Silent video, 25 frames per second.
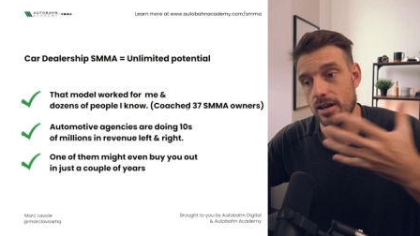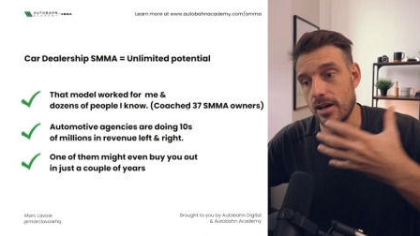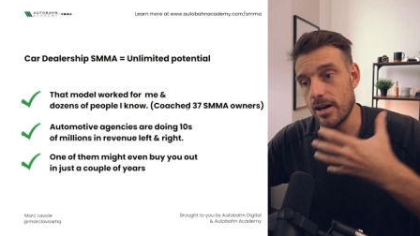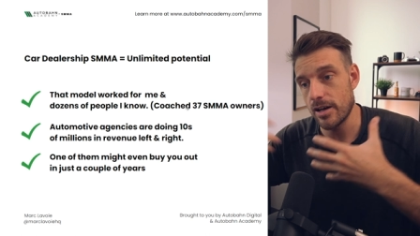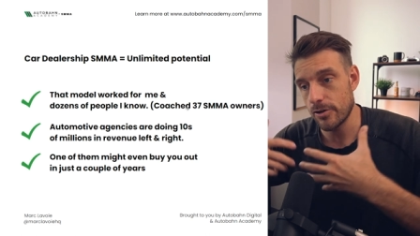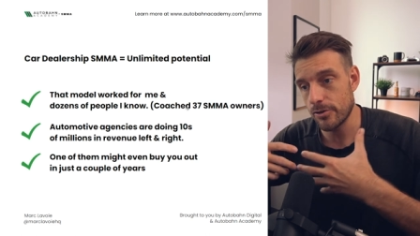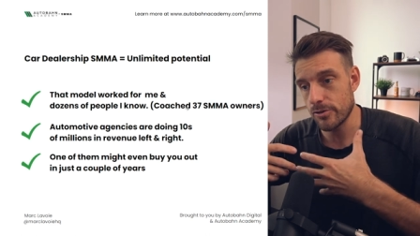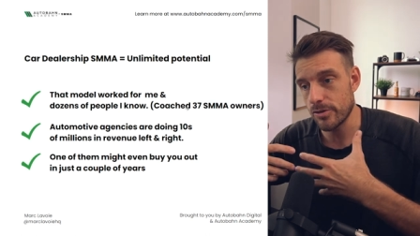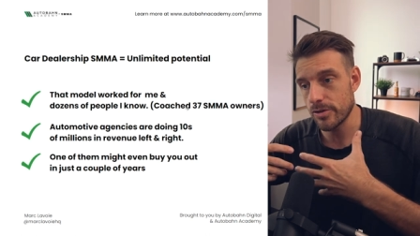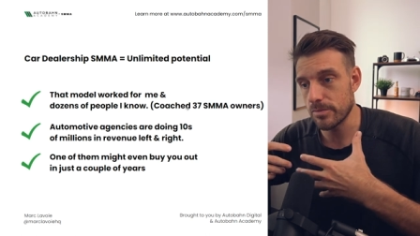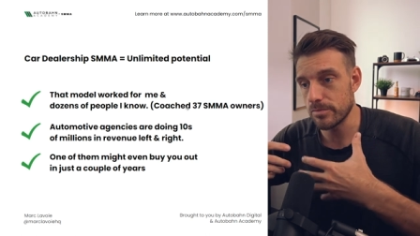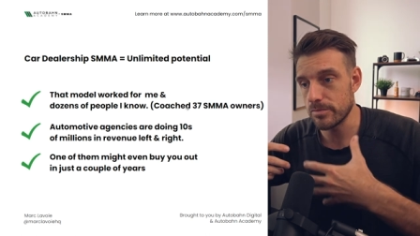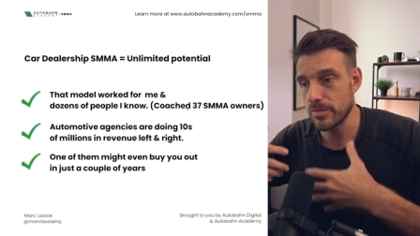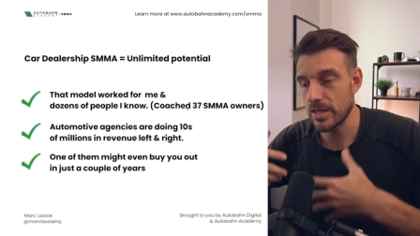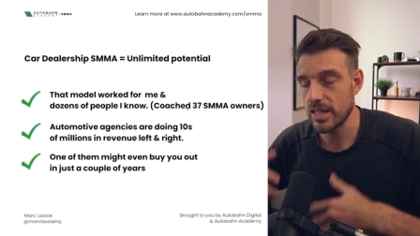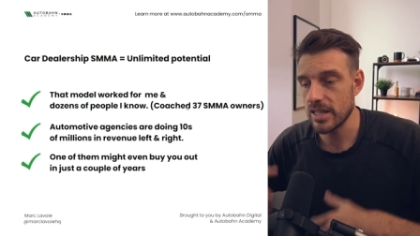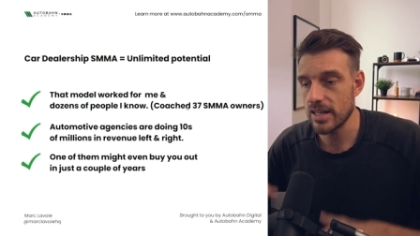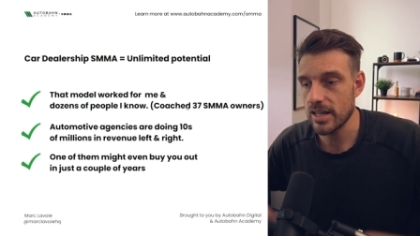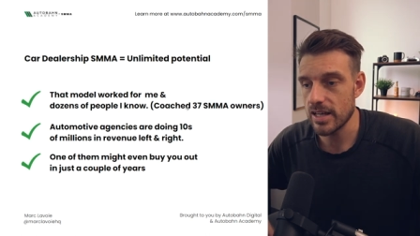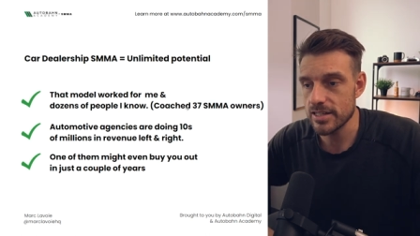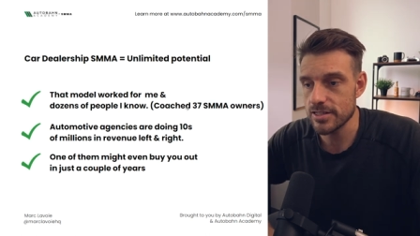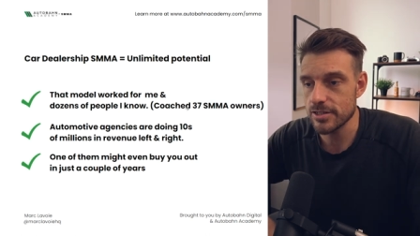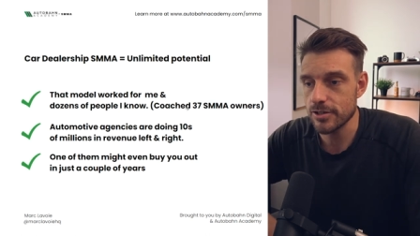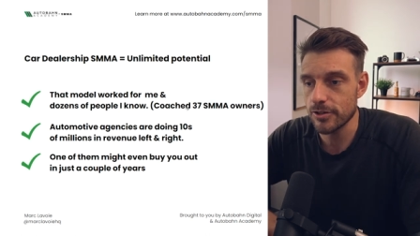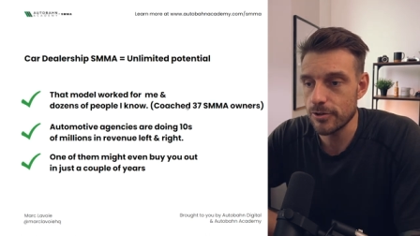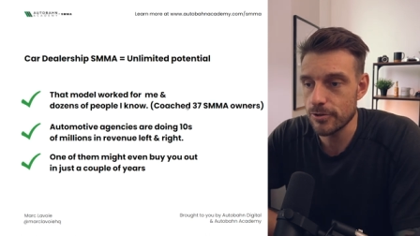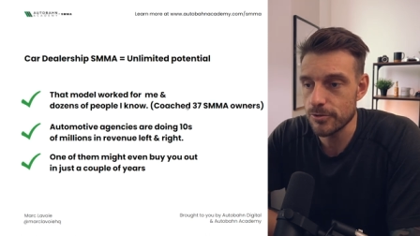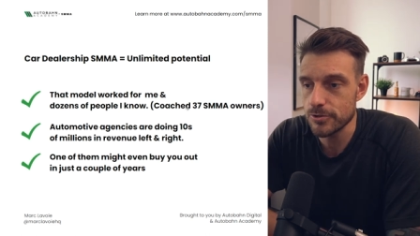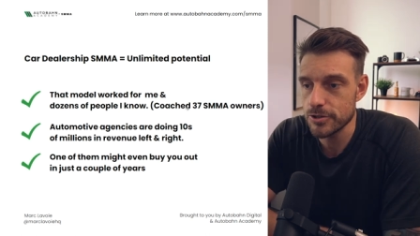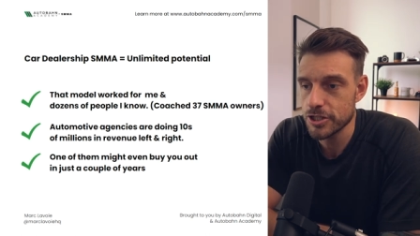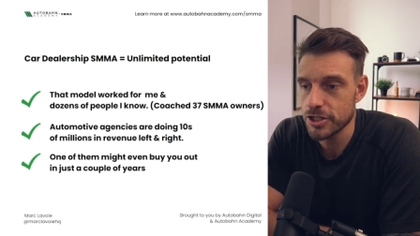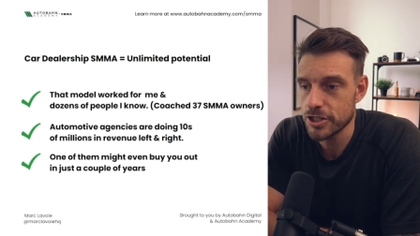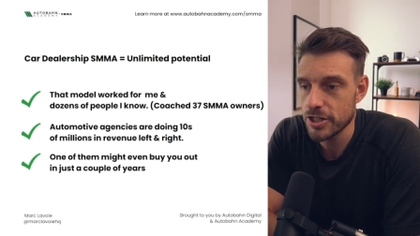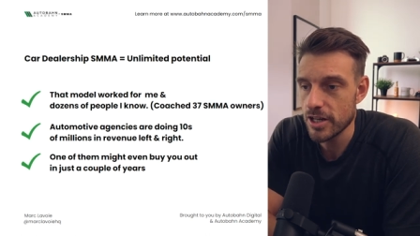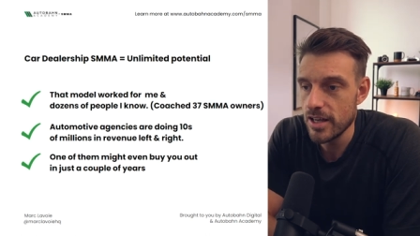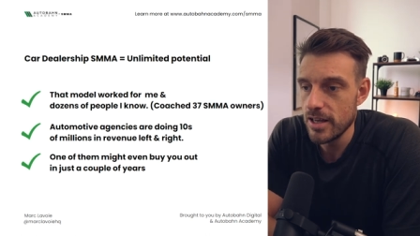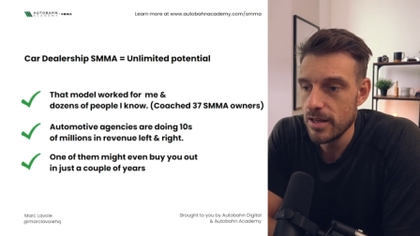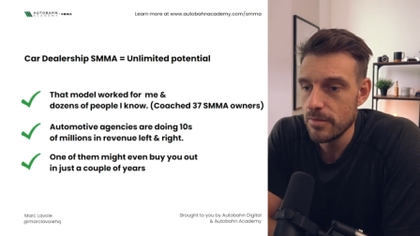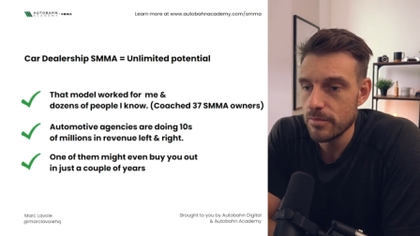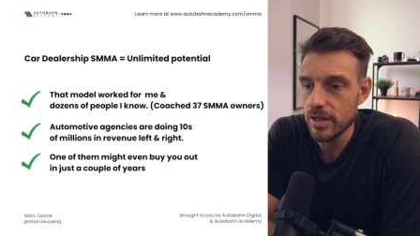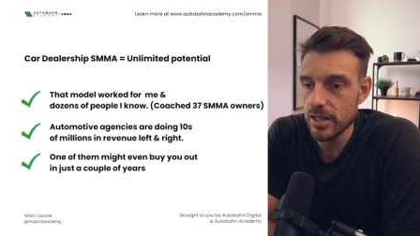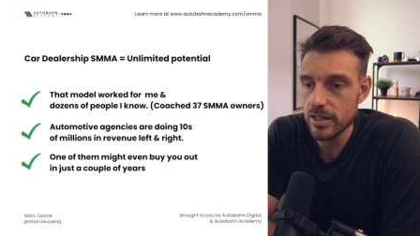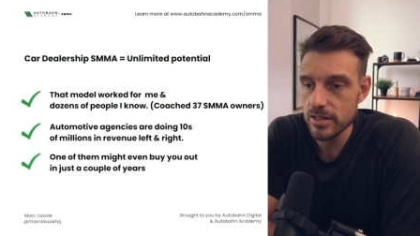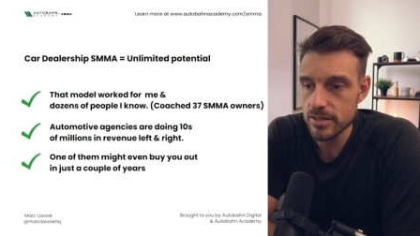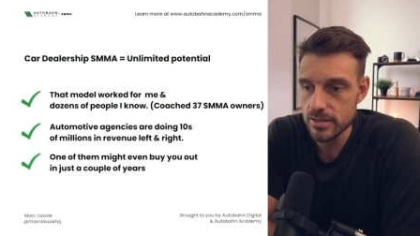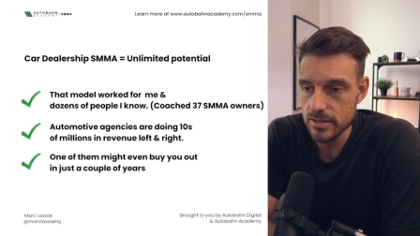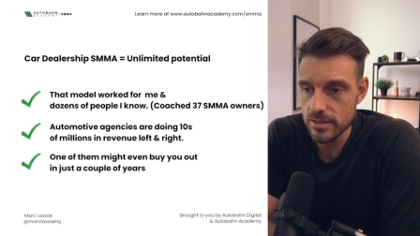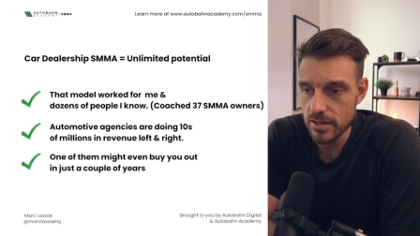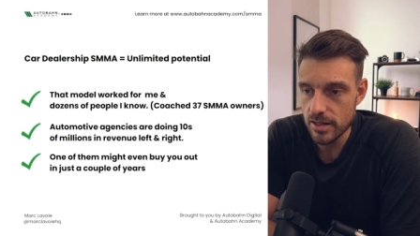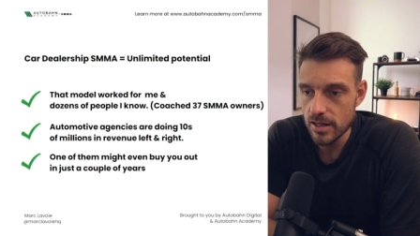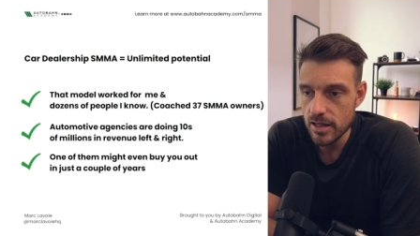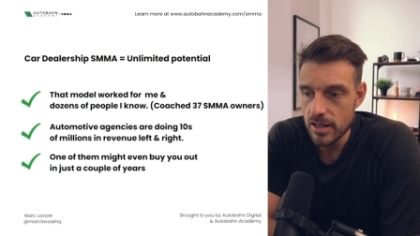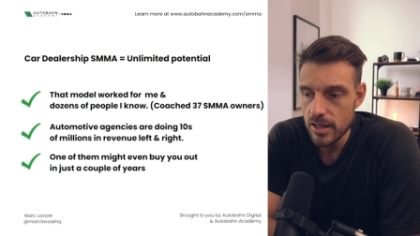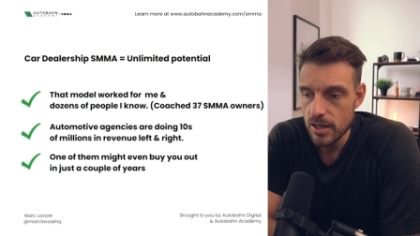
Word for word: hiring me as a coach because